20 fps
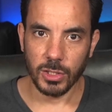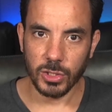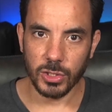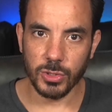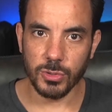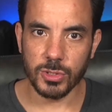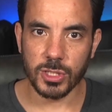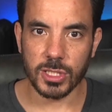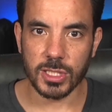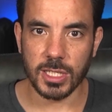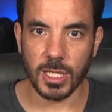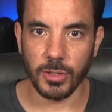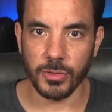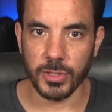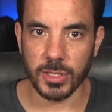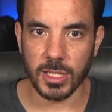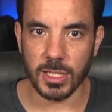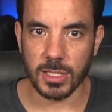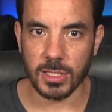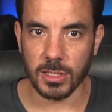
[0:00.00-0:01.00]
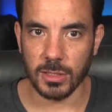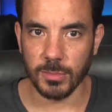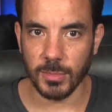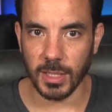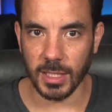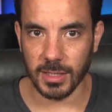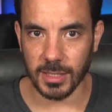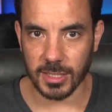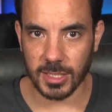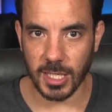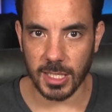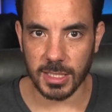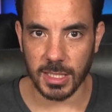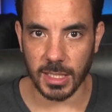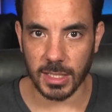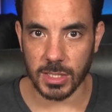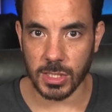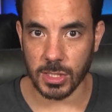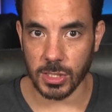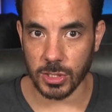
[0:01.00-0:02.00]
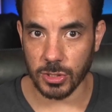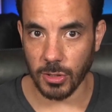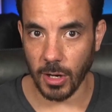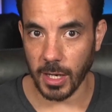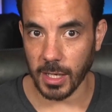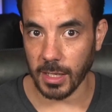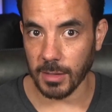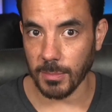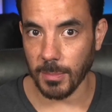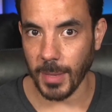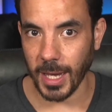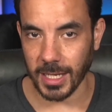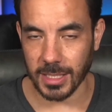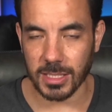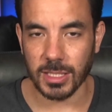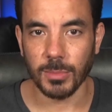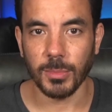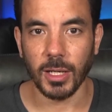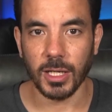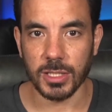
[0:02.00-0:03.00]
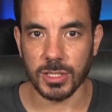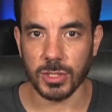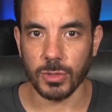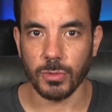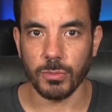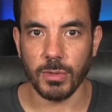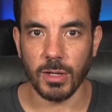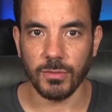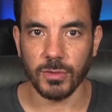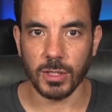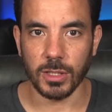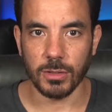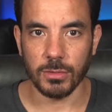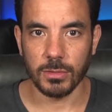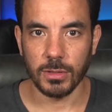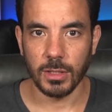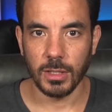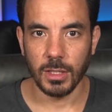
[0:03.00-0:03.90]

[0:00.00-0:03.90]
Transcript: You just tell the system in the settings to try and maximize your revenue,